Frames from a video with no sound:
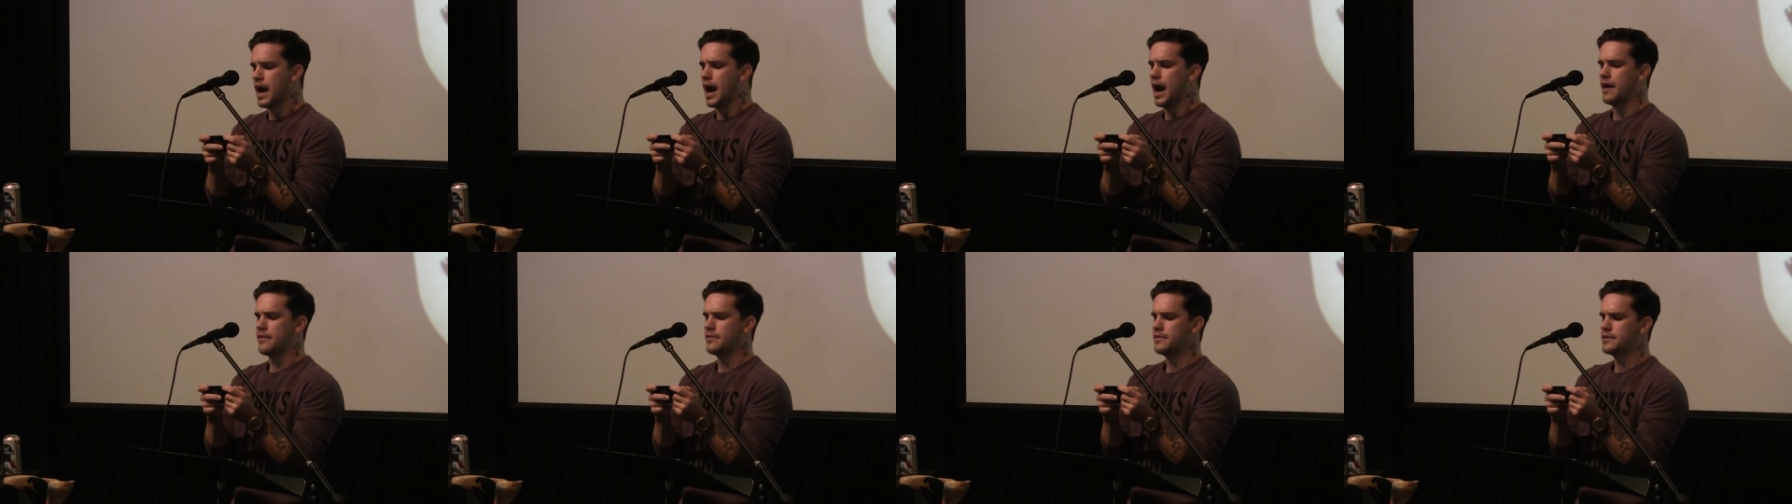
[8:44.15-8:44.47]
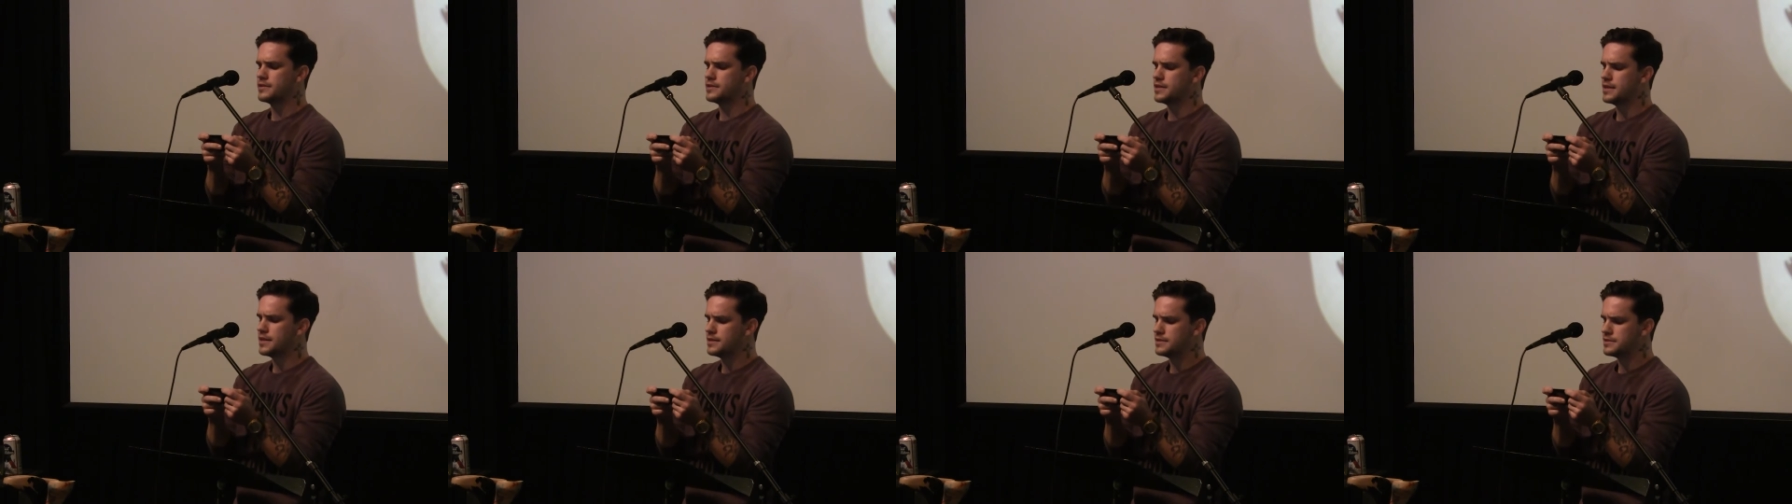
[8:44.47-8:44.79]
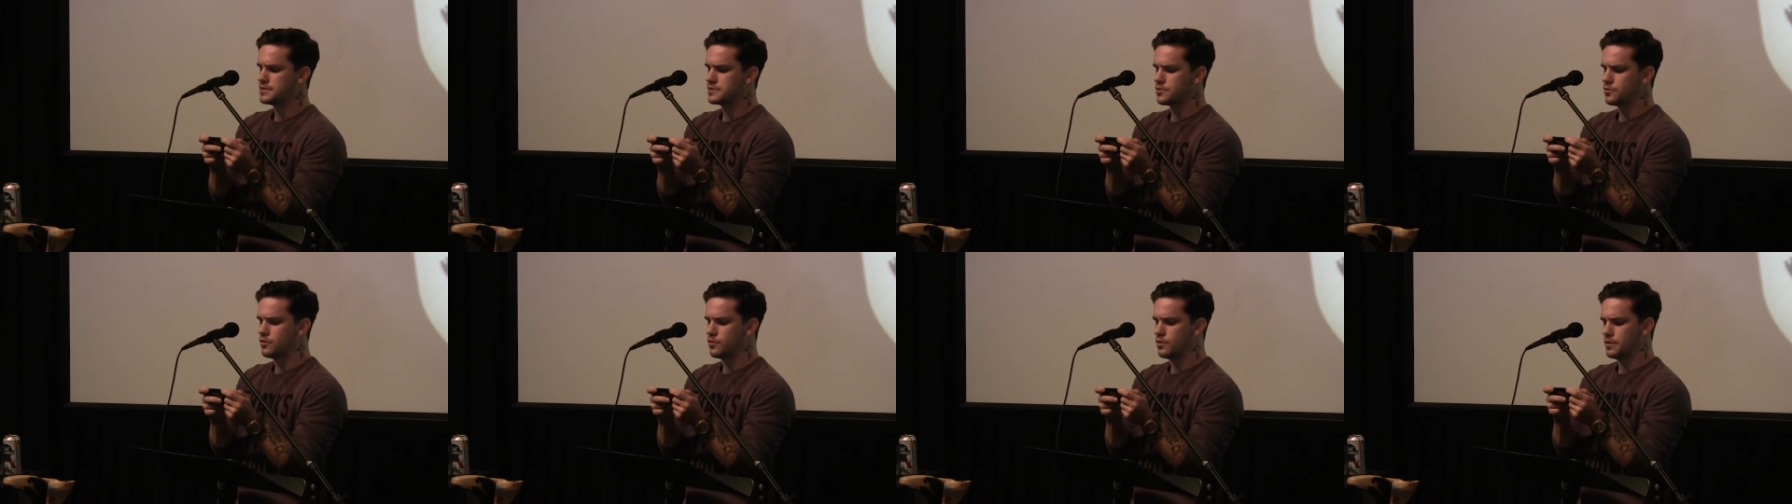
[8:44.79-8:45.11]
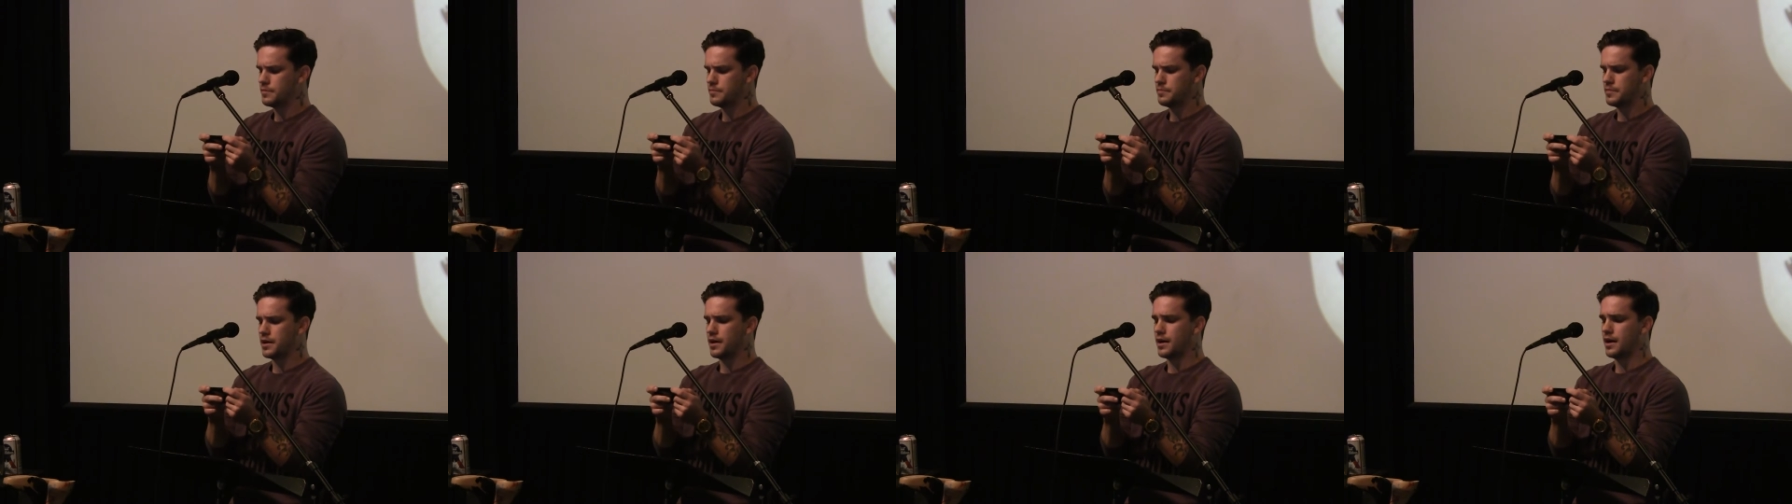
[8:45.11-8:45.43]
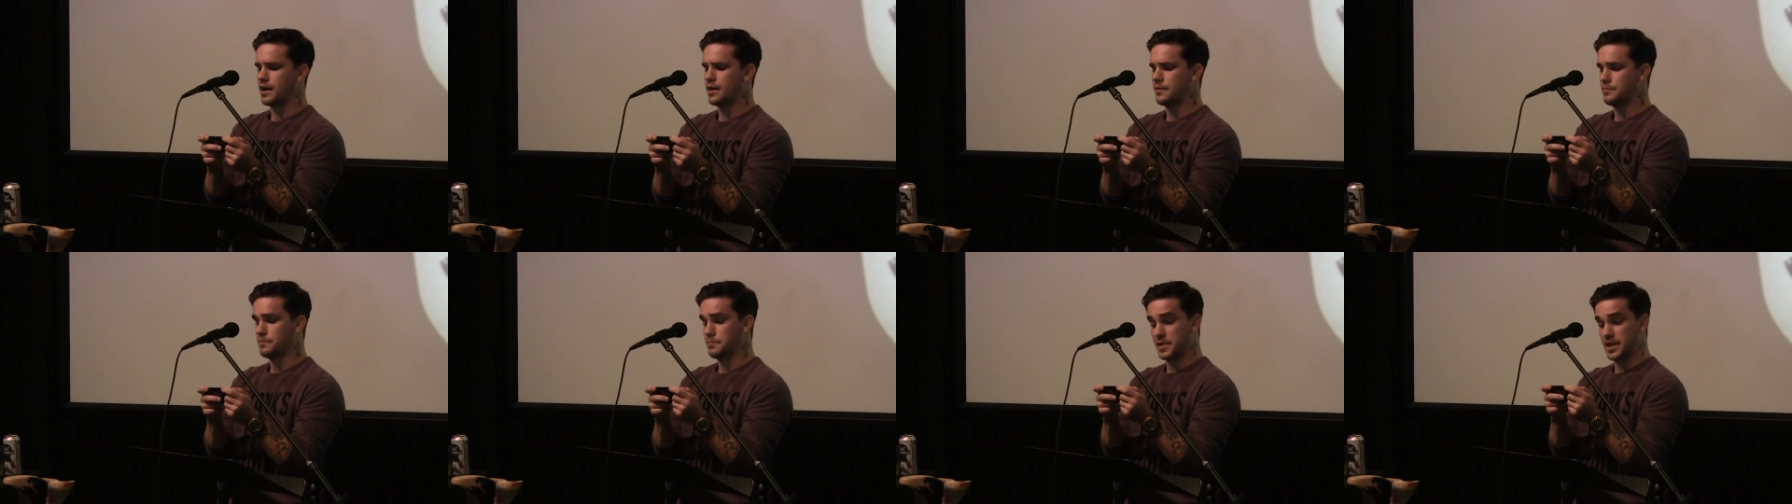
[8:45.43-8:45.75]
and the tennis court
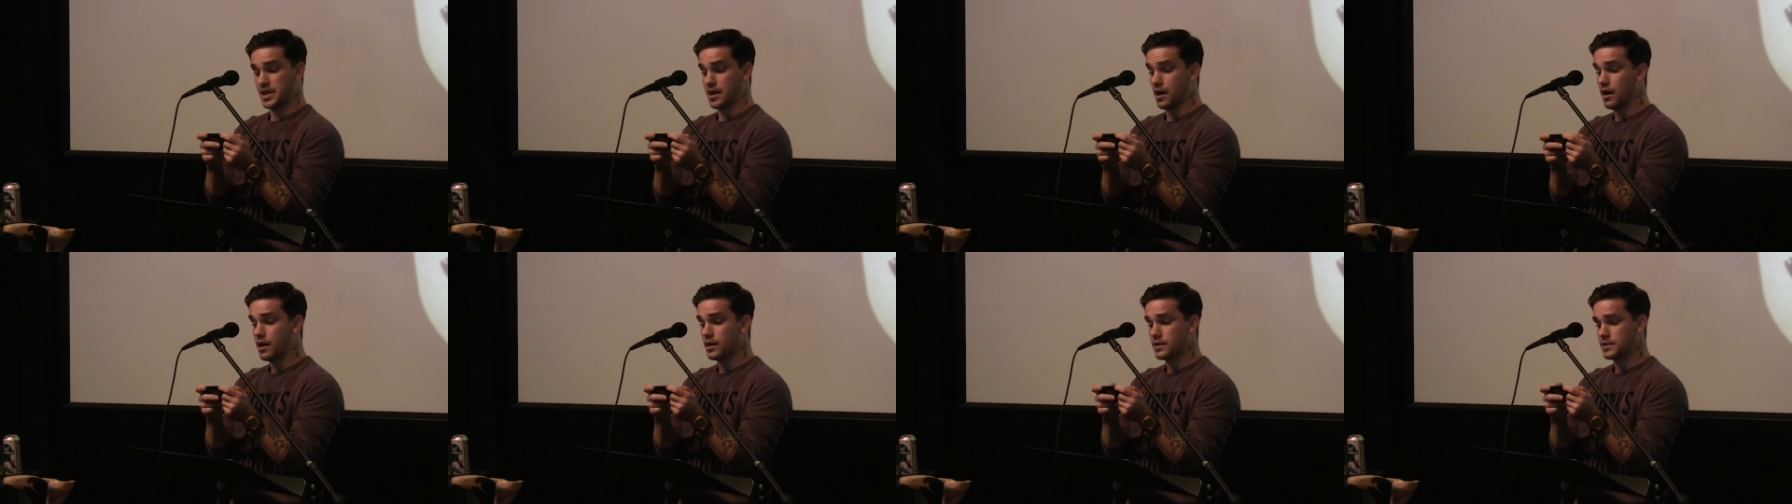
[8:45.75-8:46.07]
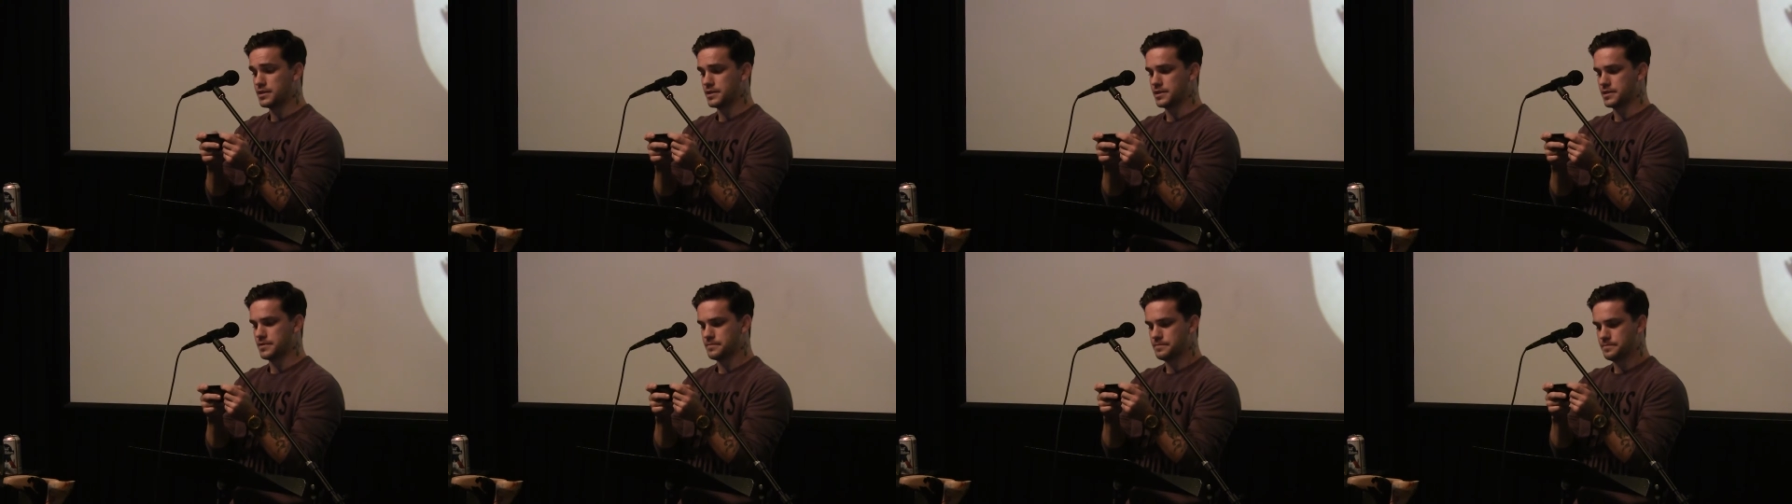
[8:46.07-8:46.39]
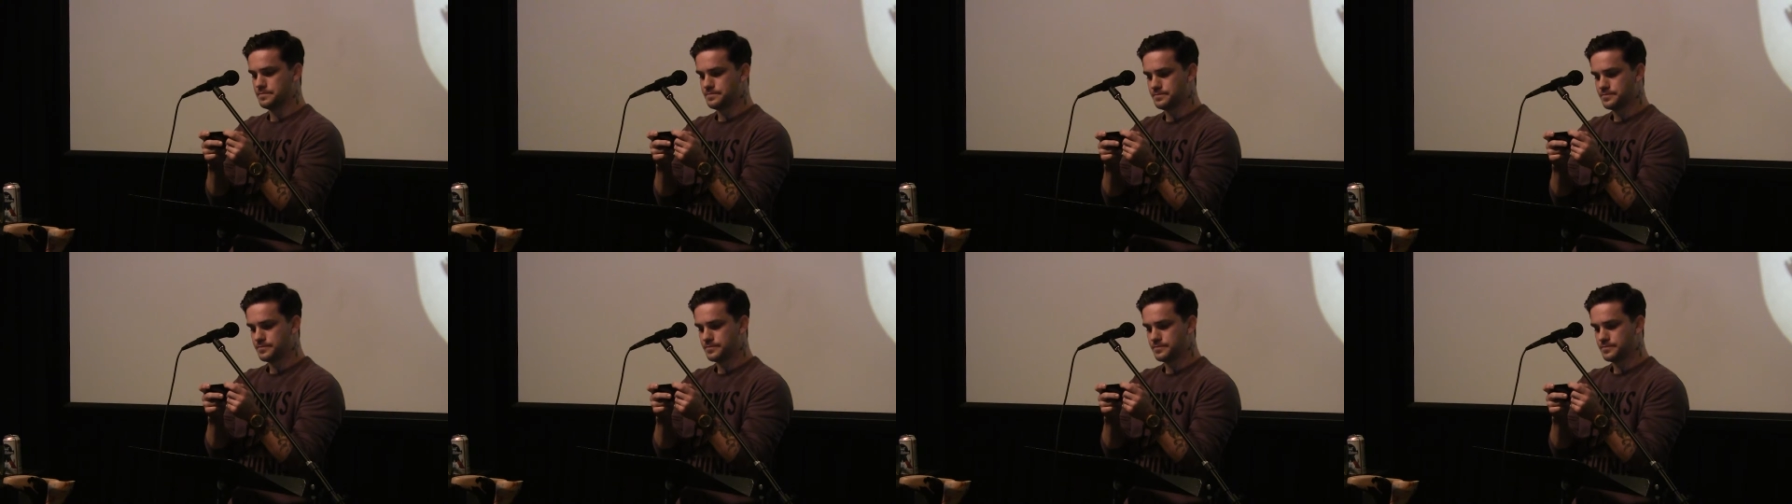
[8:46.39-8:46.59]
beyond it.